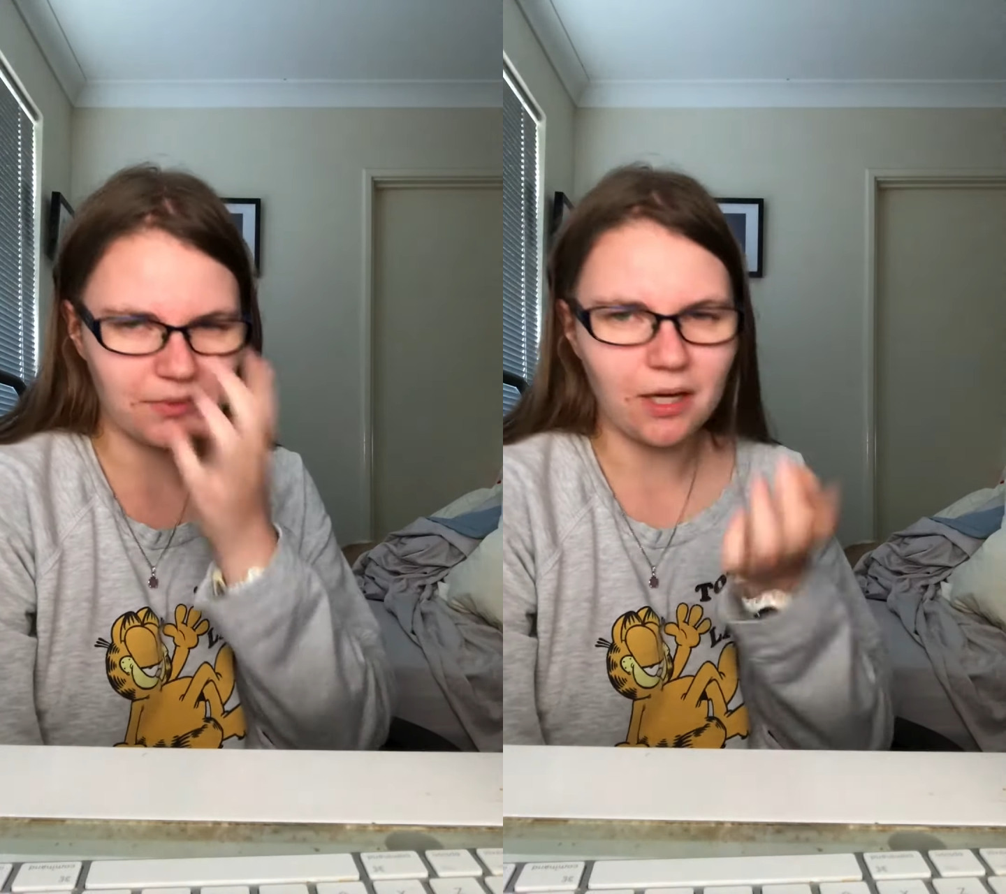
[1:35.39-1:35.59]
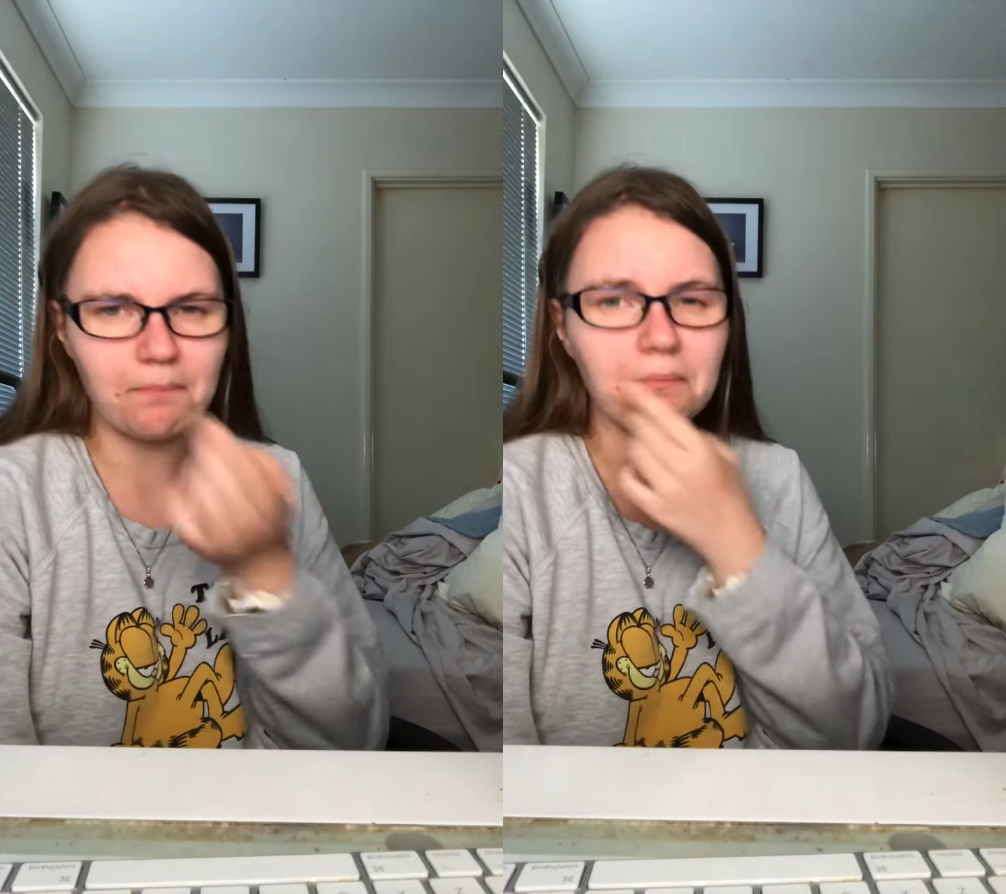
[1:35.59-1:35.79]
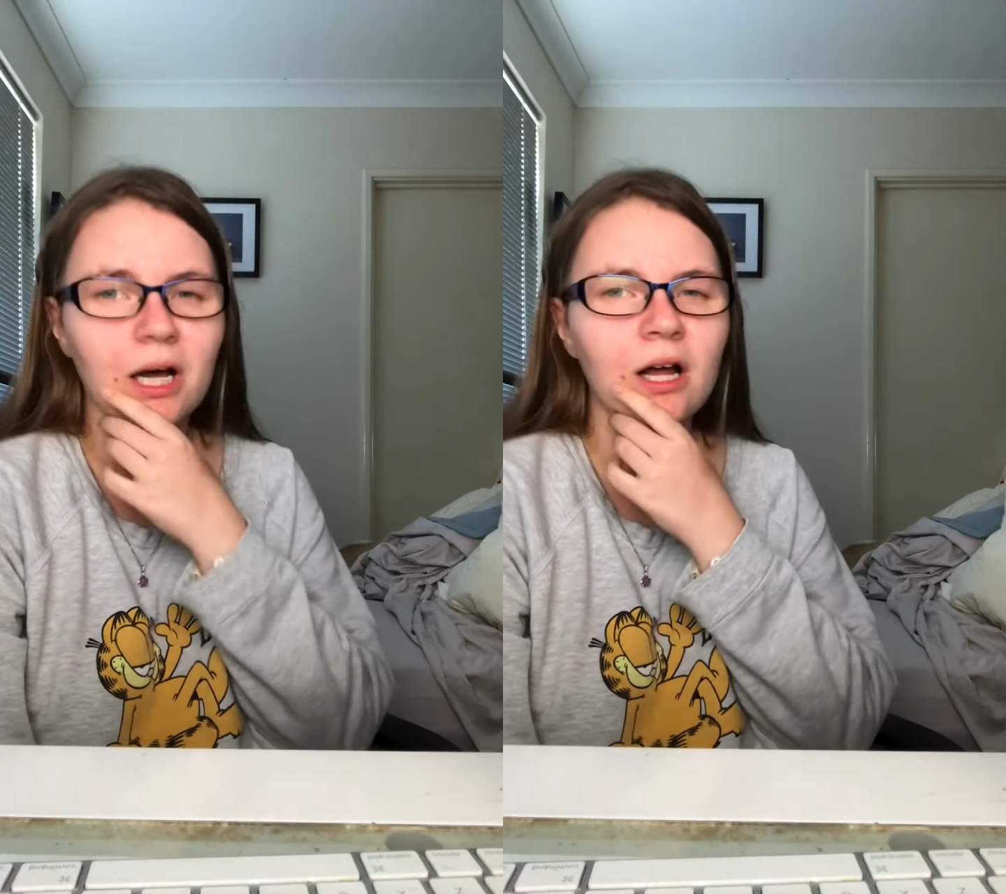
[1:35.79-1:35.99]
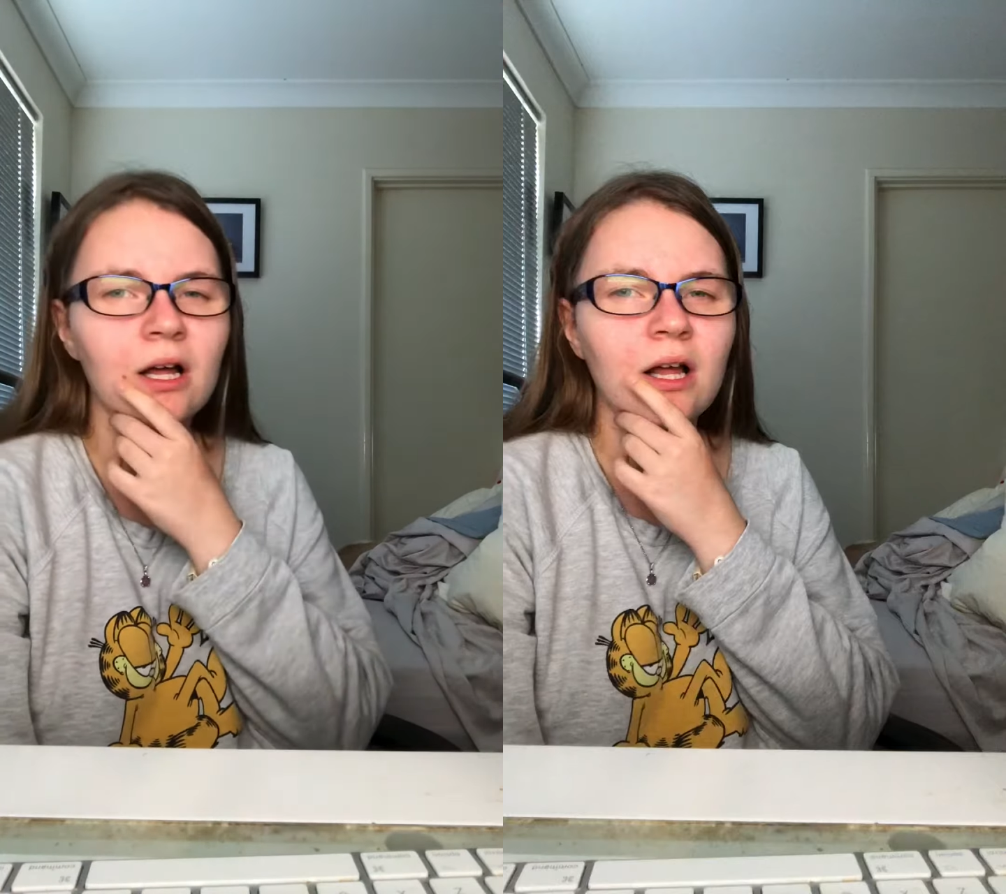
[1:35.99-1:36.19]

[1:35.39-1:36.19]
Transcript: number?